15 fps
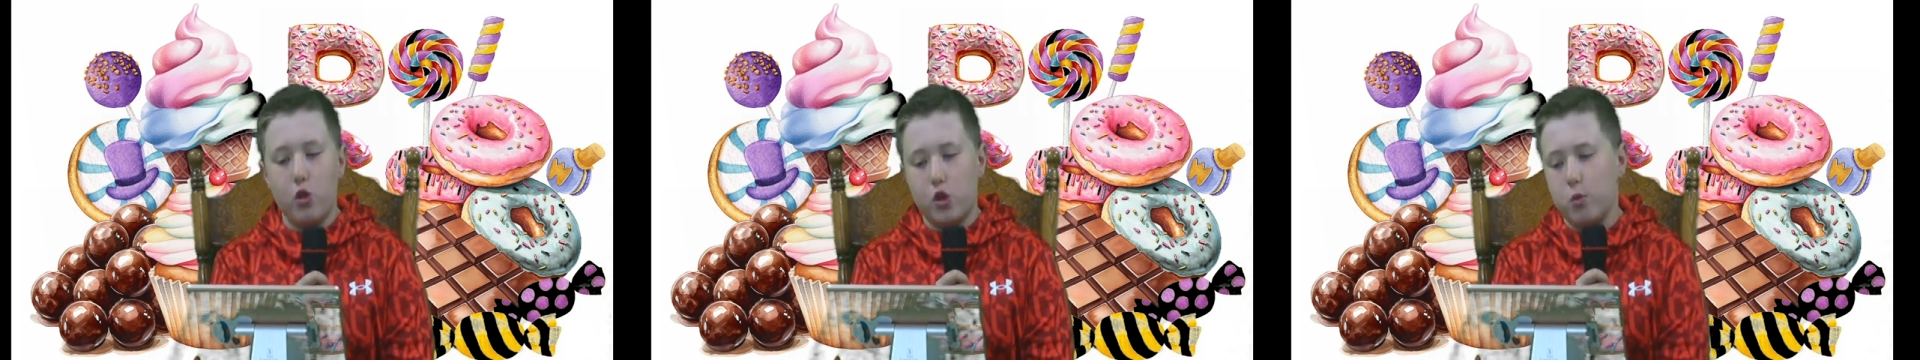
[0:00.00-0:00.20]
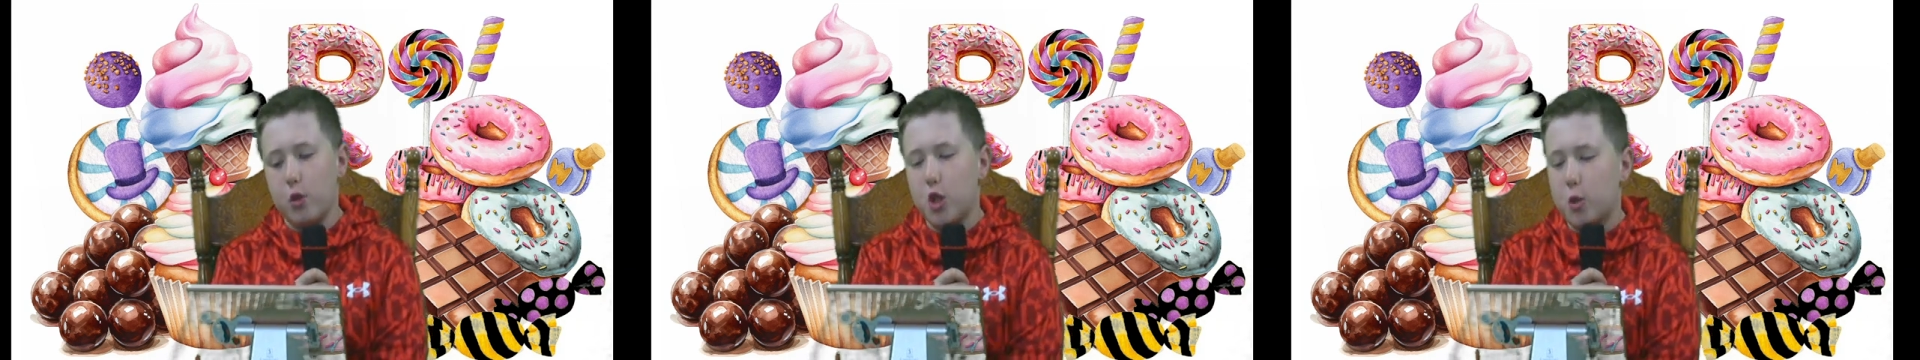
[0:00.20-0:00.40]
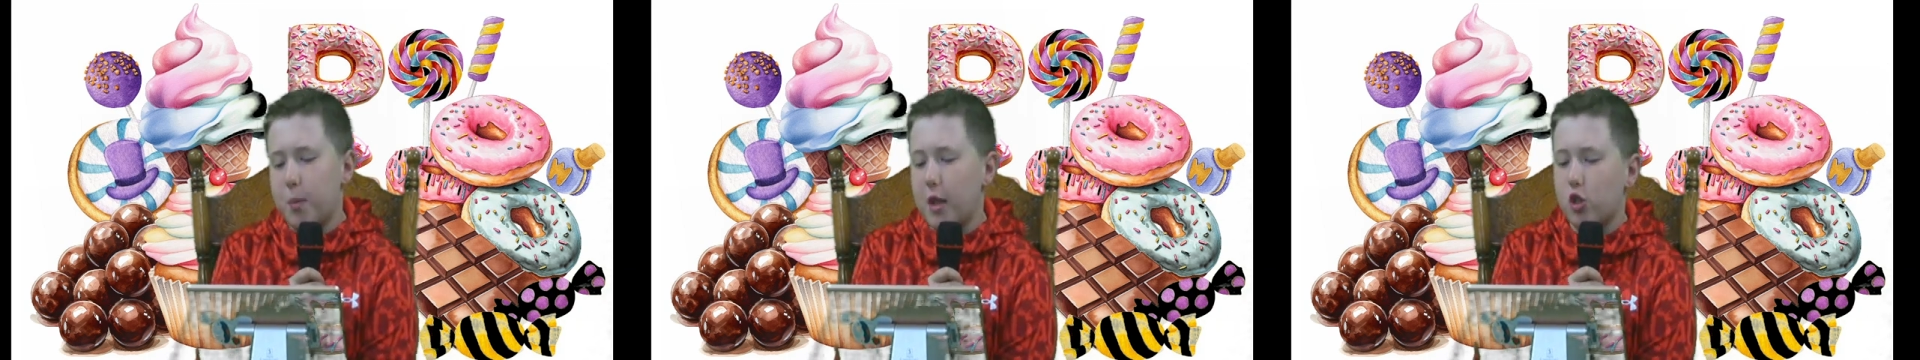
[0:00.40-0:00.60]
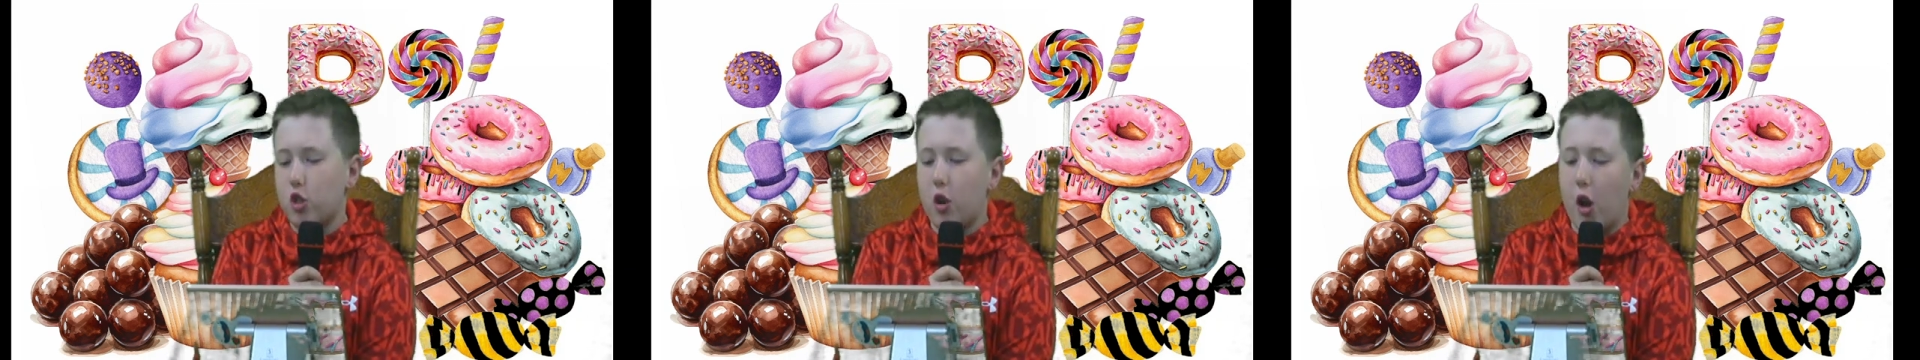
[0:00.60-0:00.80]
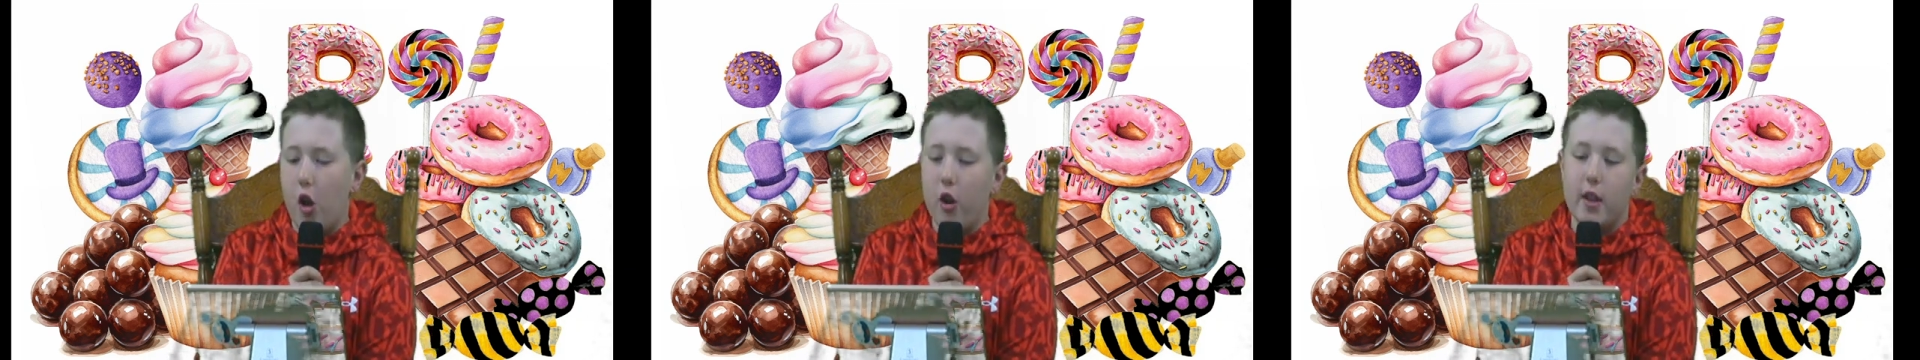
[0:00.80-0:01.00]
switch special
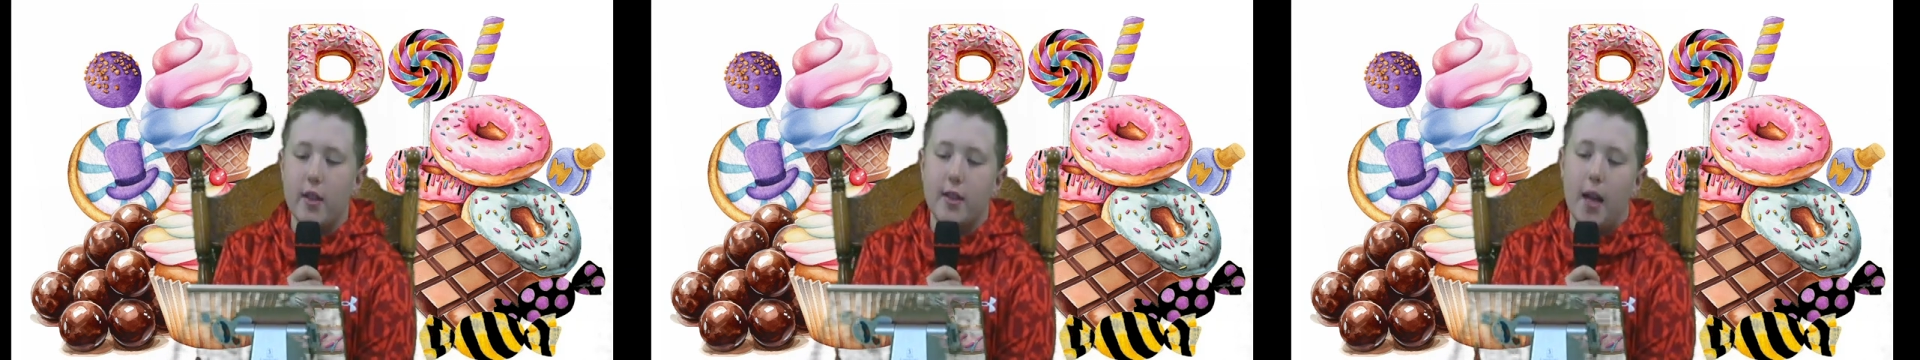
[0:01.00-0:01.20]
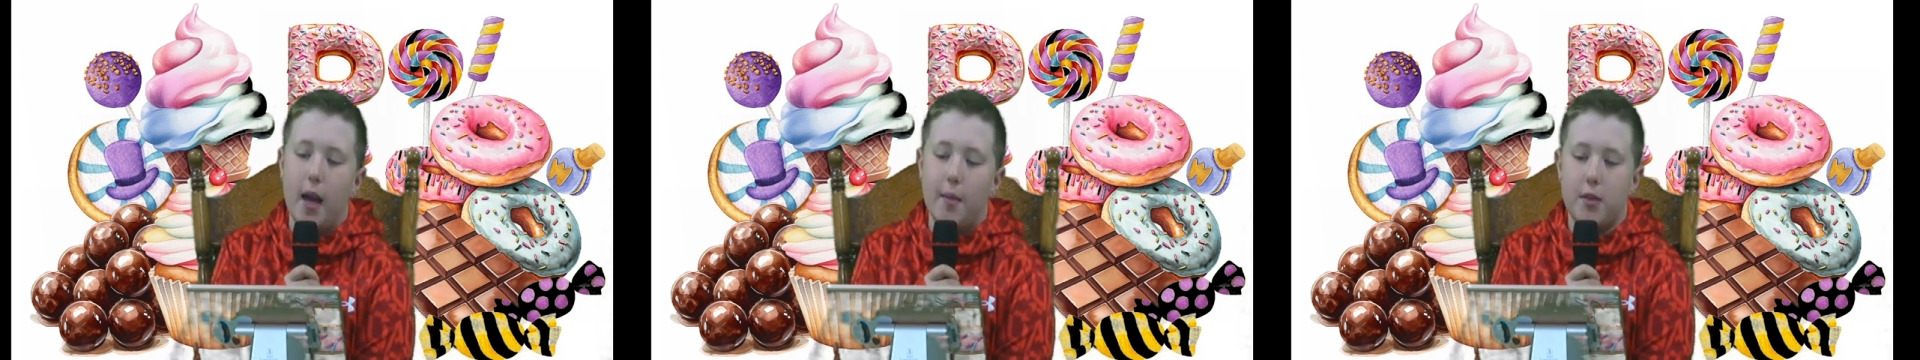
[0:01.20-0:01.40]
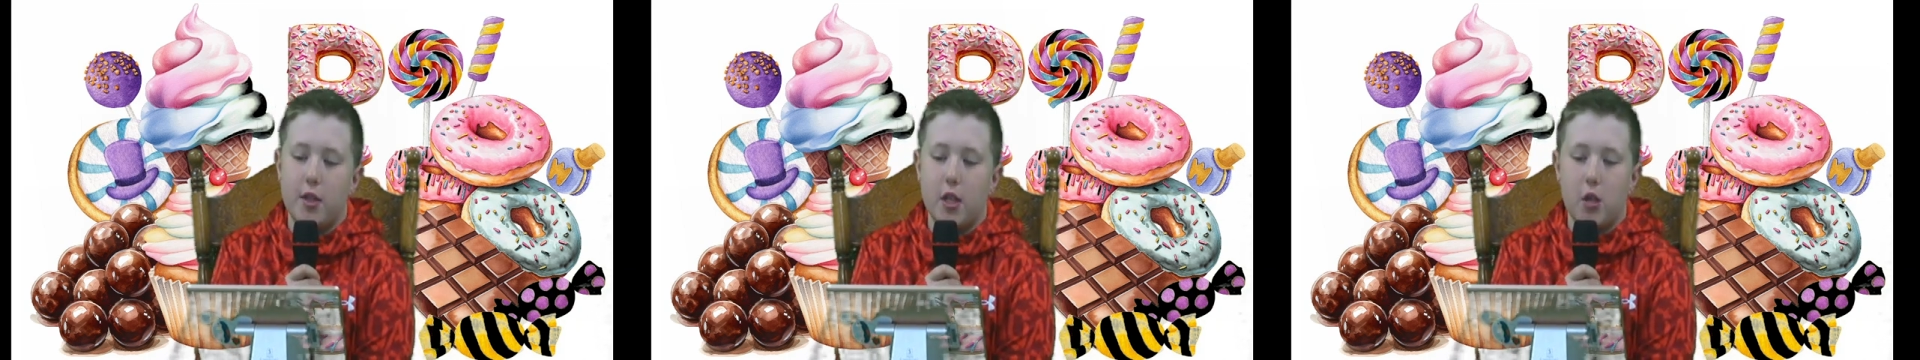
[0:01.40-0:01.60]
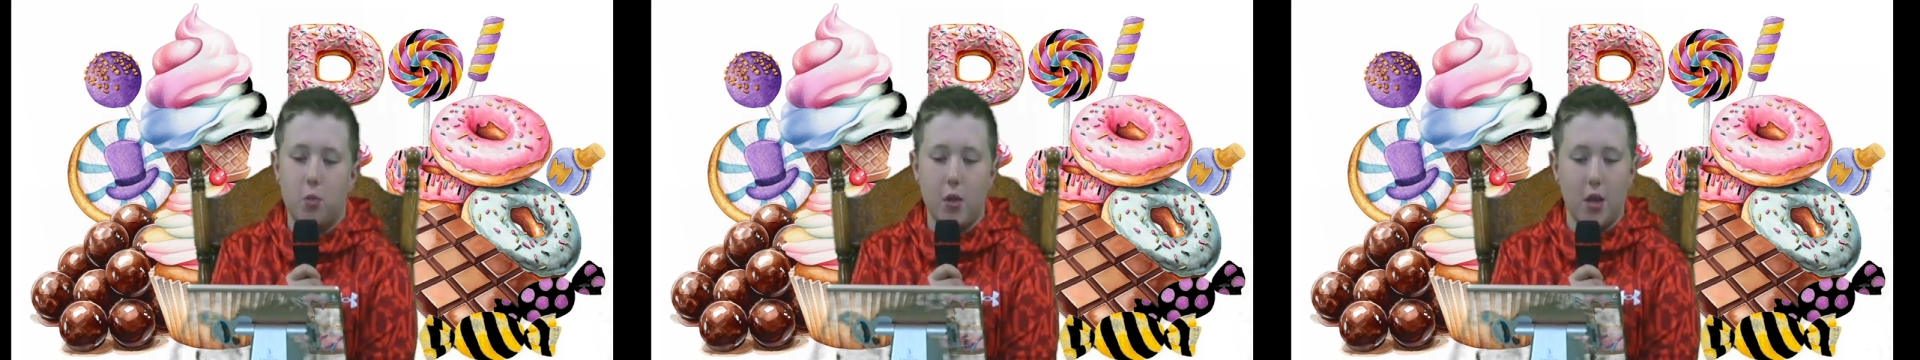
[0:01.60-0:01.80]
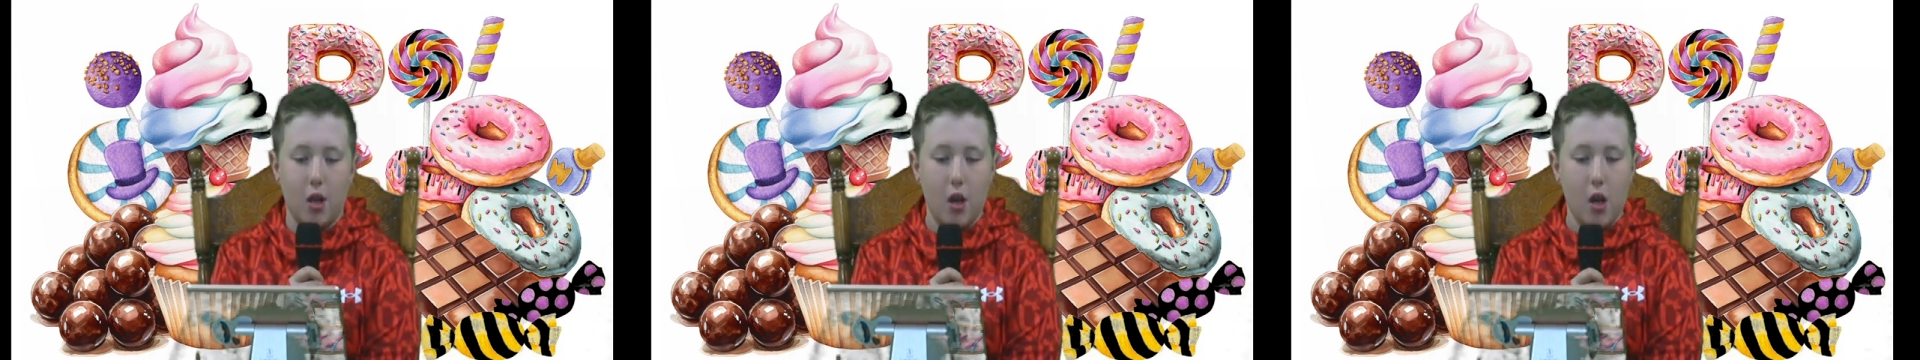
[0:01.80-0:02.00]
area times this
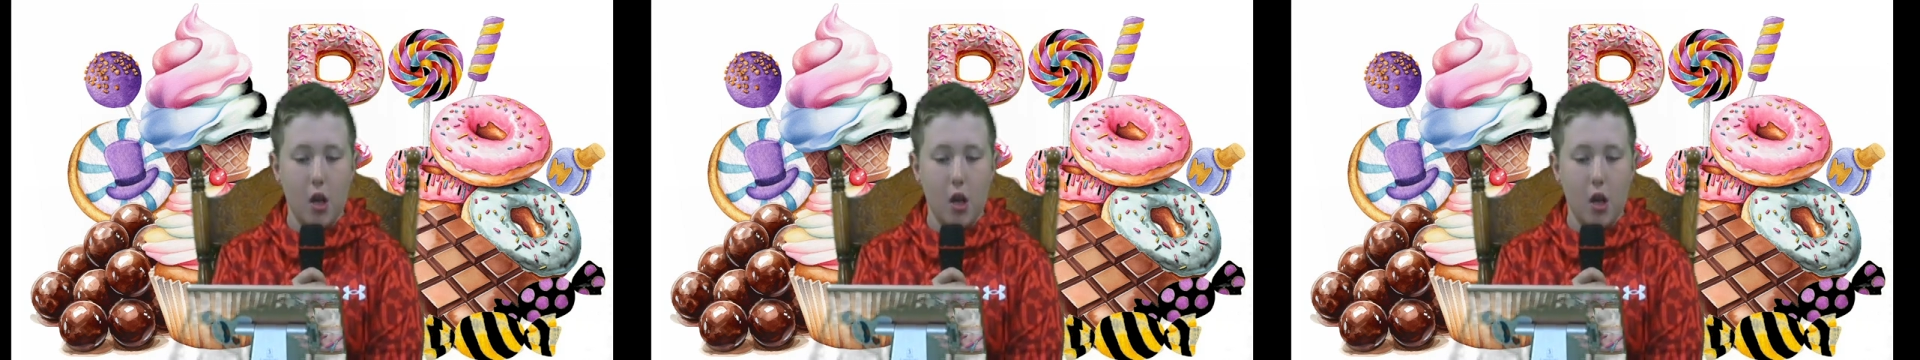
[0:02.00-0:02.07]
week.